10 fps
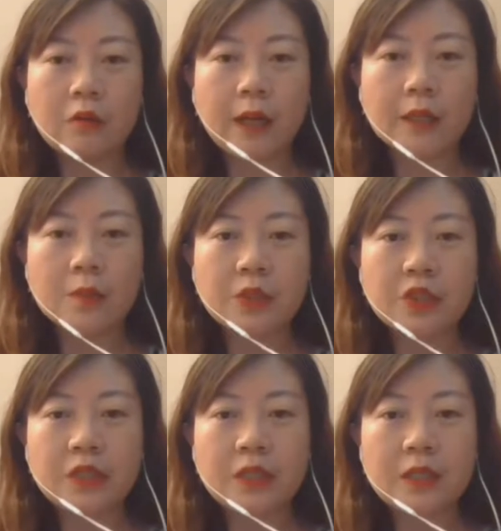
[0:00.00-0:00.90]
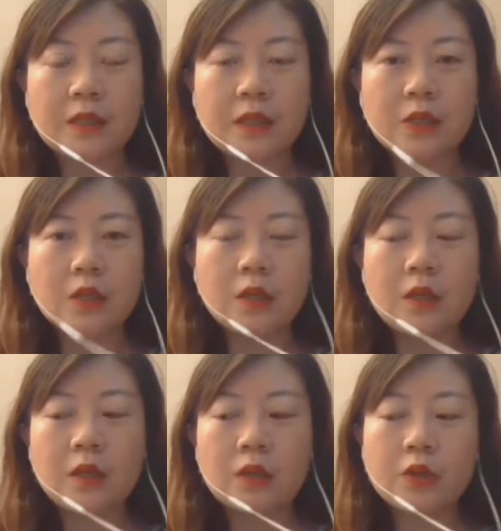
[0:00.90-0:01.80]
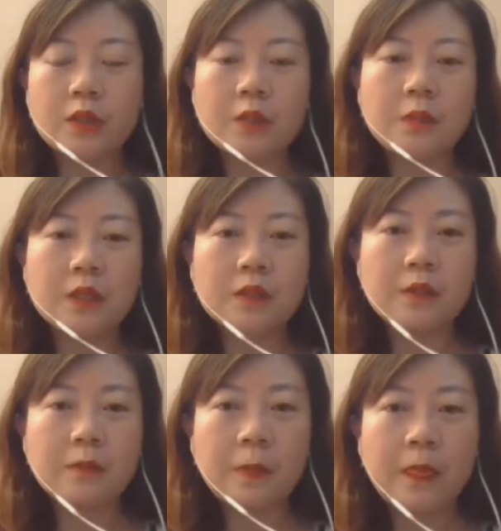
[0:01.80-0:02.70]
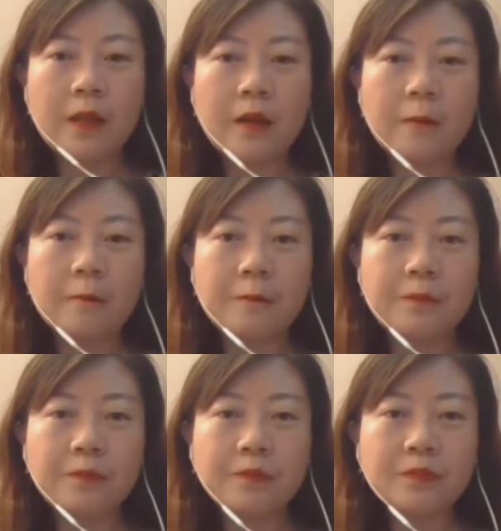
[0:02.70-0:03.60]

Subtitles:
expertise and treatment. I